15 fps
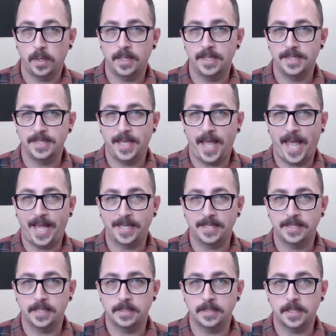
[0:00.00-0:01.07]
well as
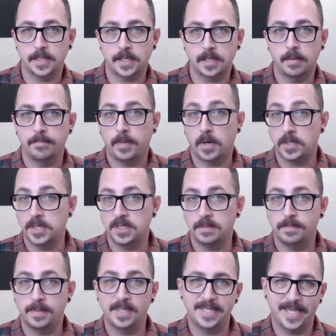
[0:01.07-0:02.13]
accessing
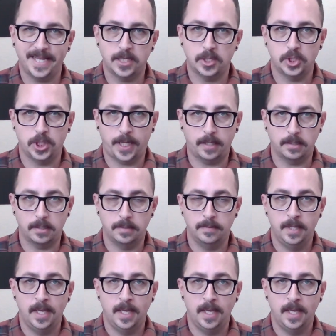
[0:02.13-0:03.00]
participants and chat.